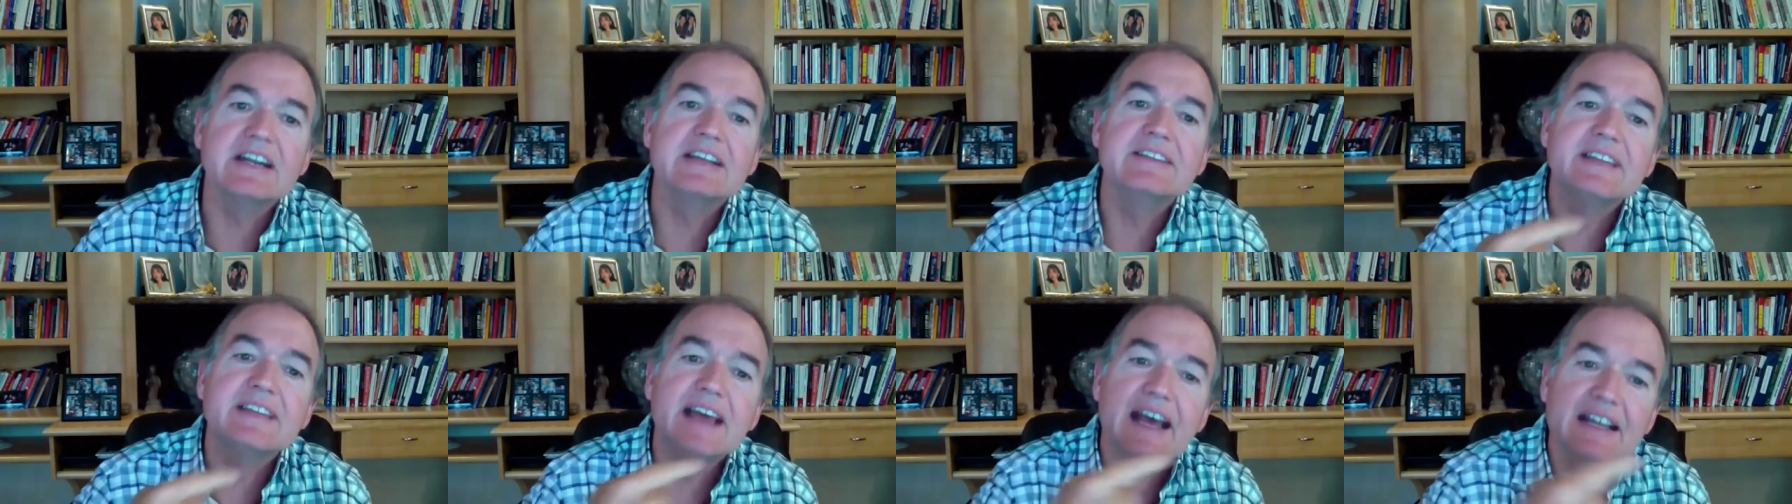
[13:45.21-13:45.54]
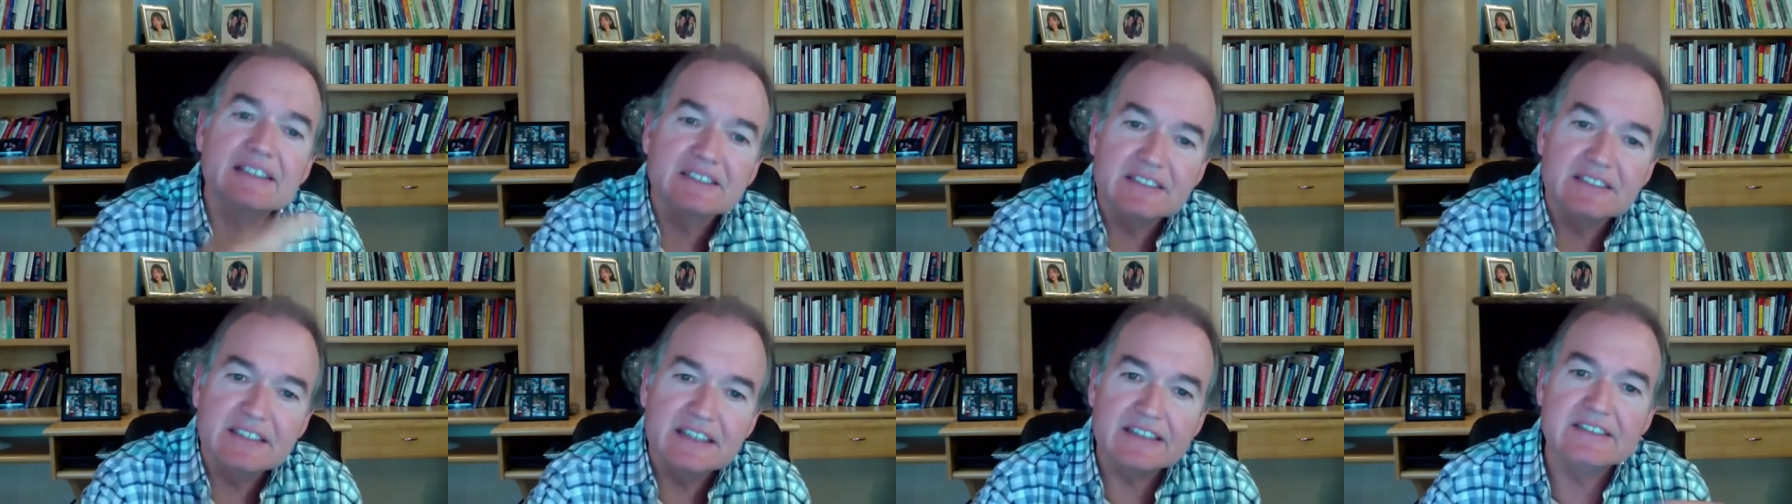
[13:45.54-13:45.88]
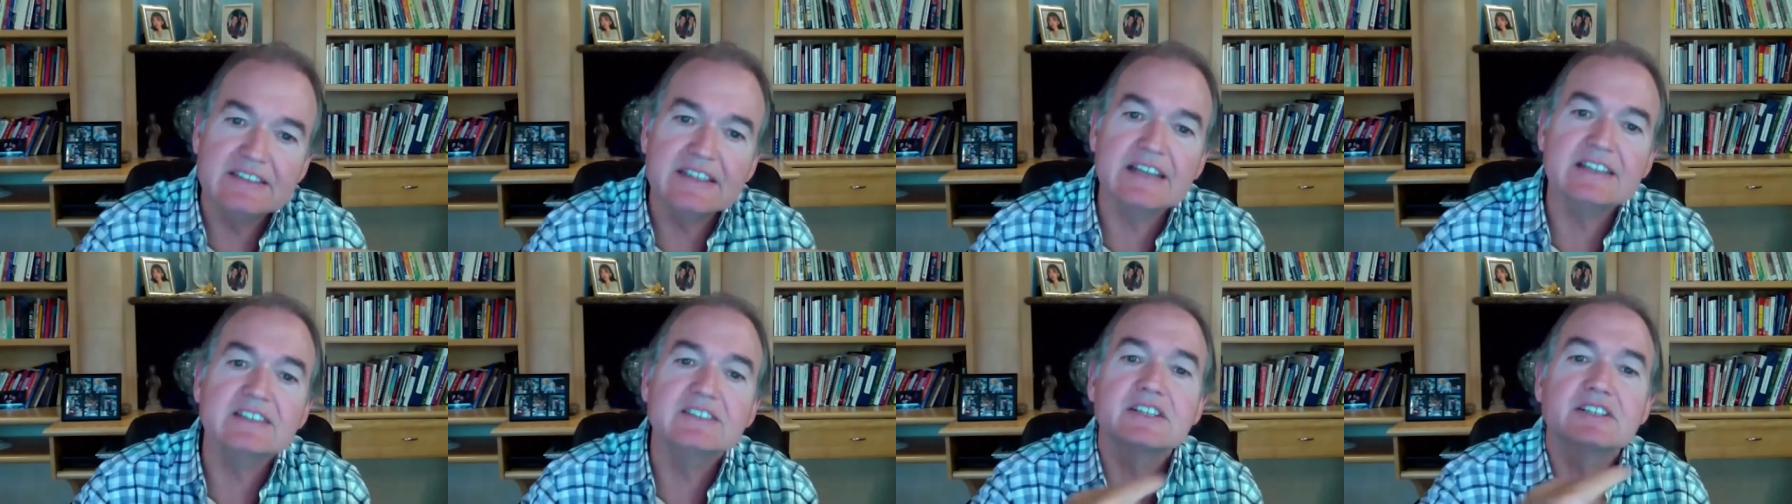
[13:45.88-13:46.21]
and that's the
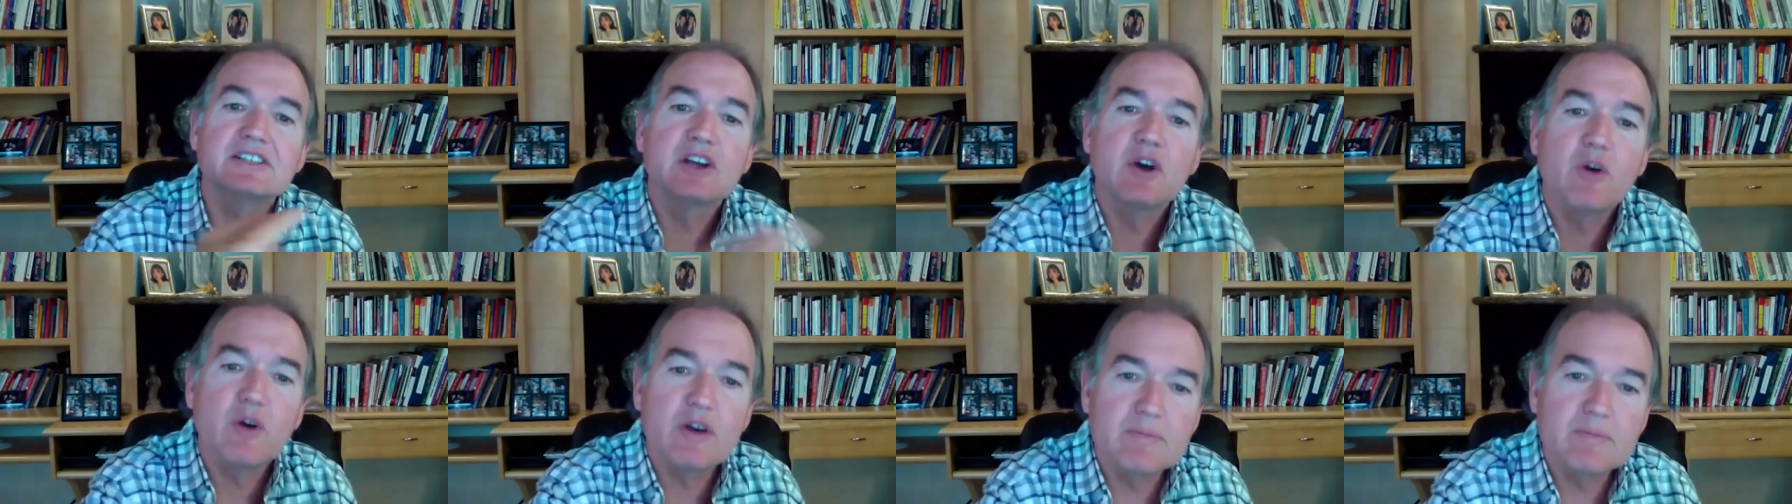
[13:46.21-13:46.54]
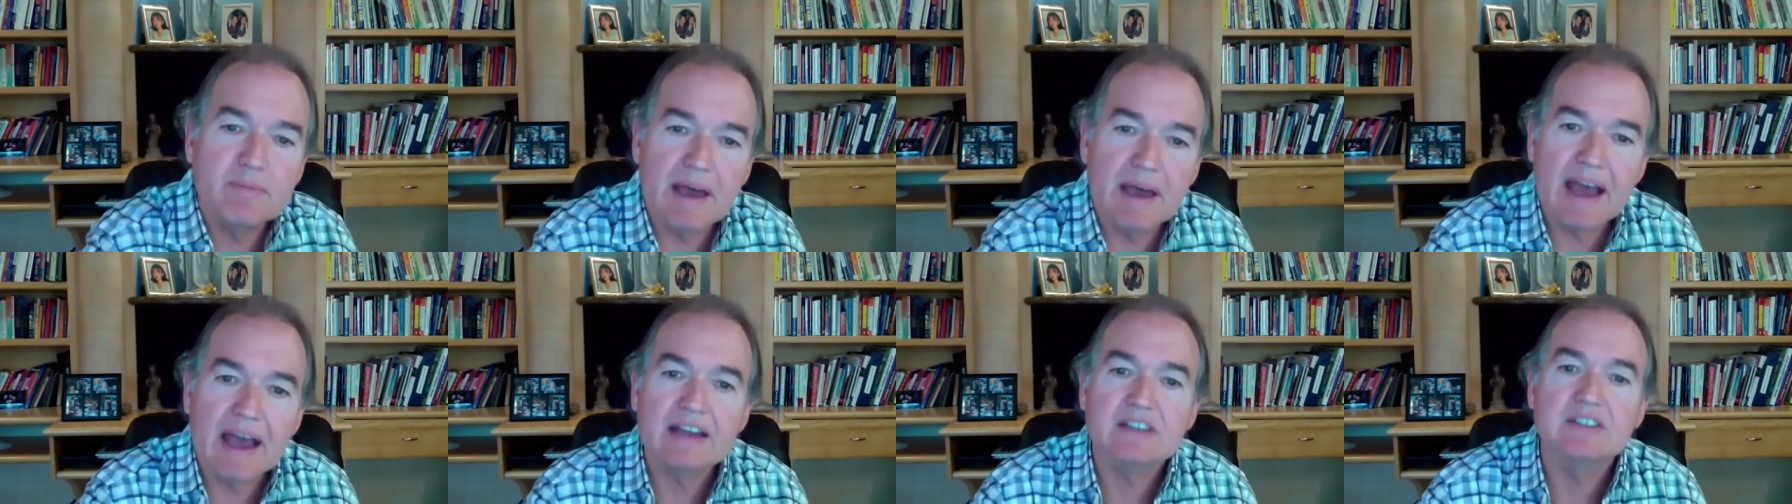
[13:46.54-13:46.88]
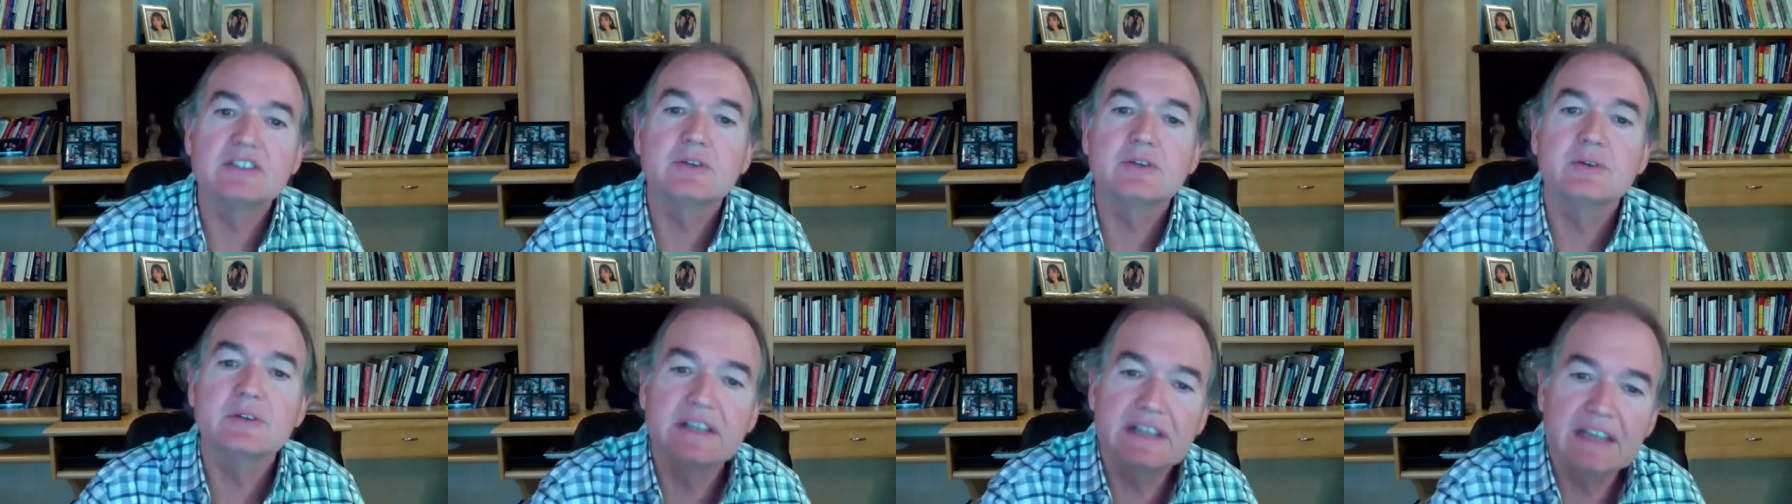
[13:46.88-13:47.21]
addiction, going back
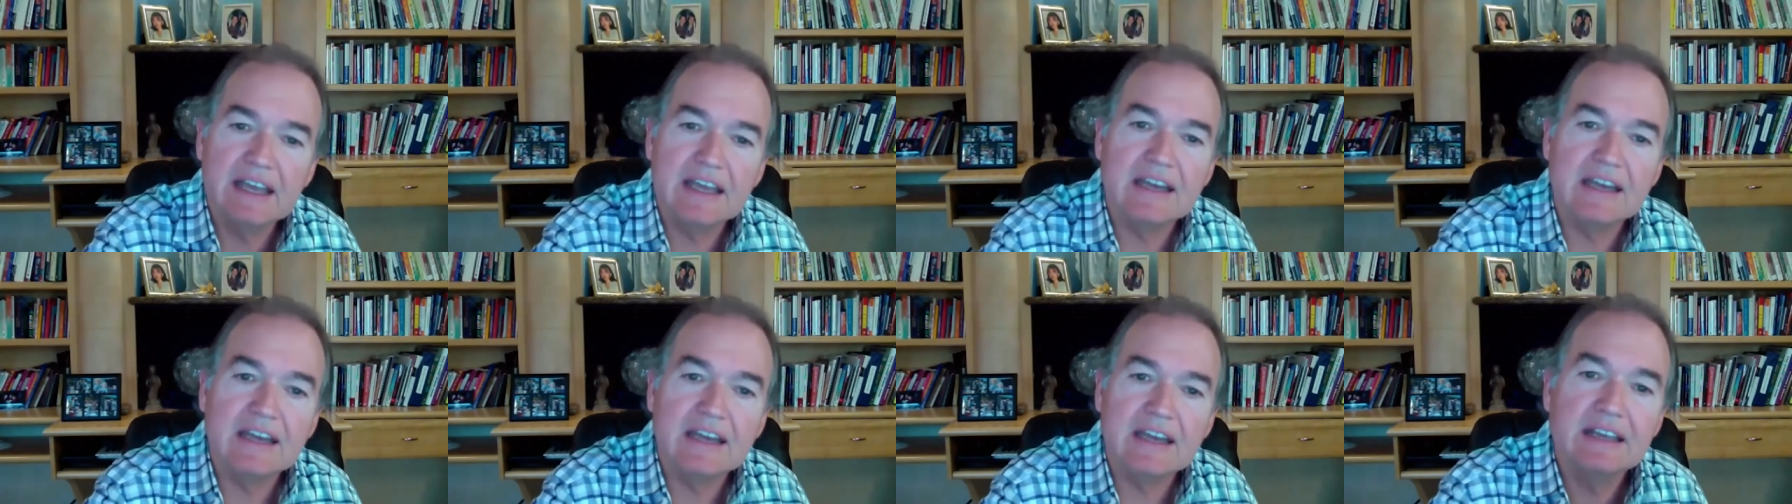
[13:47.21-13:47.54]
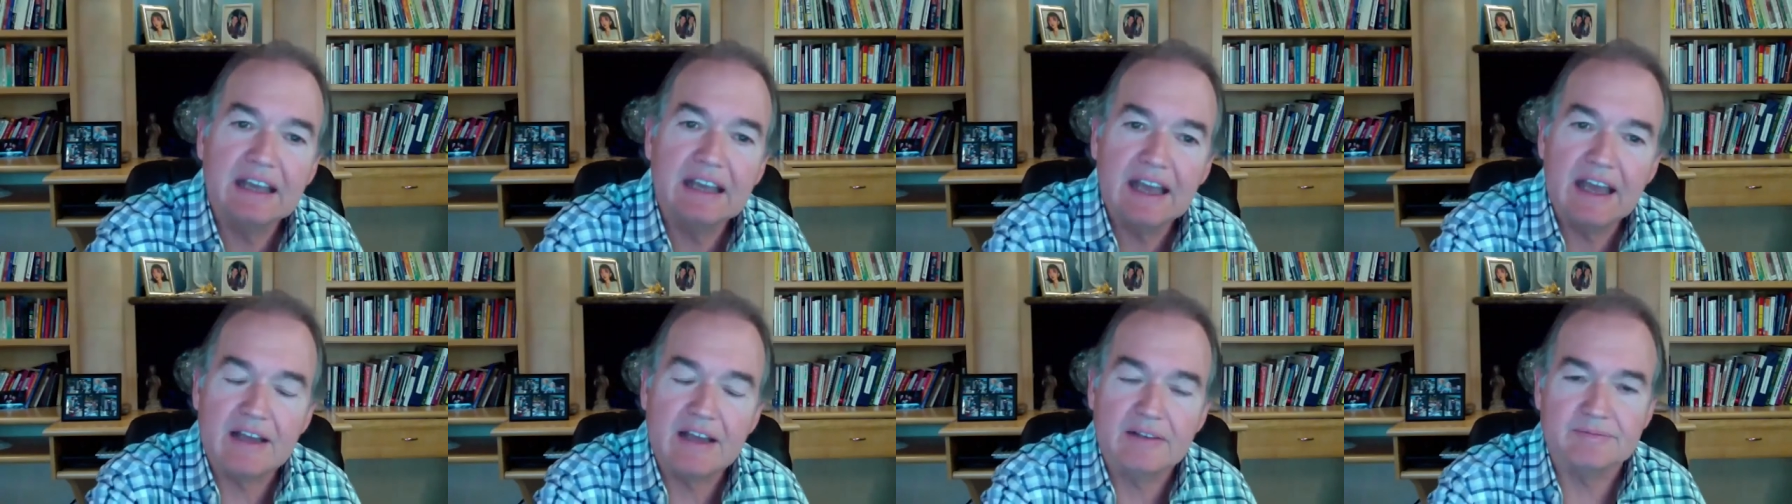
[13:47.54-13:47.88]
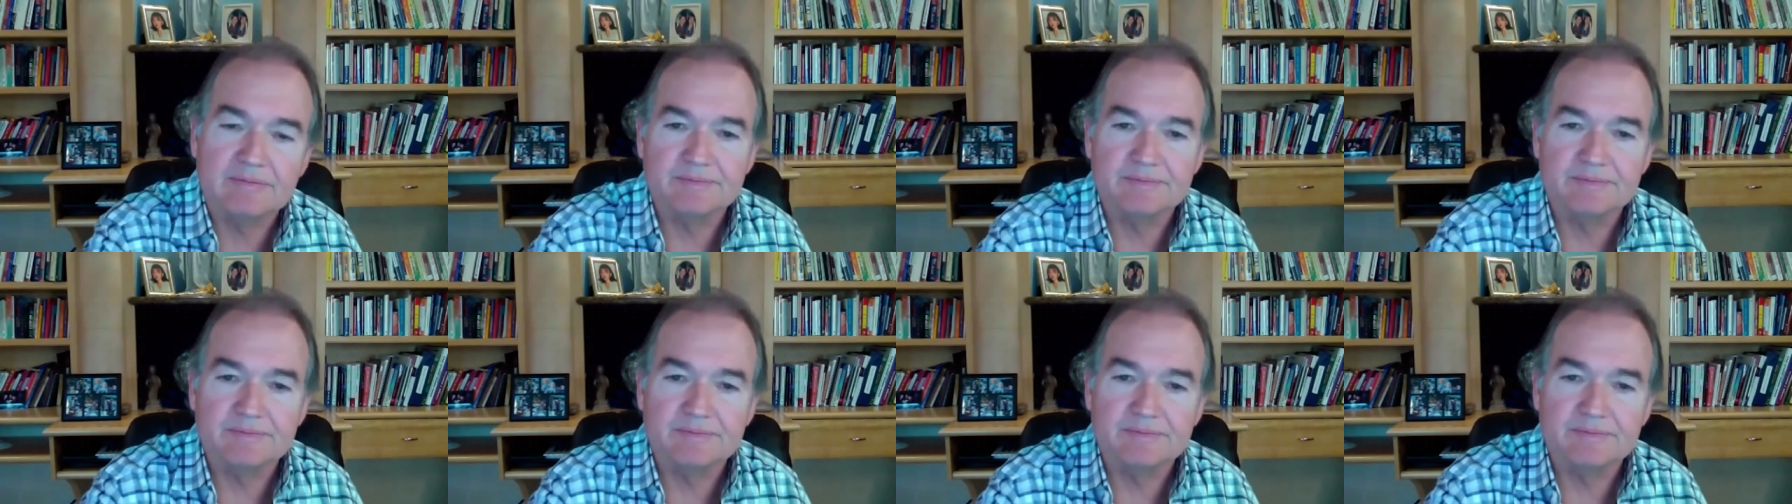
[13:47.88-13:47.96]
to it again and again.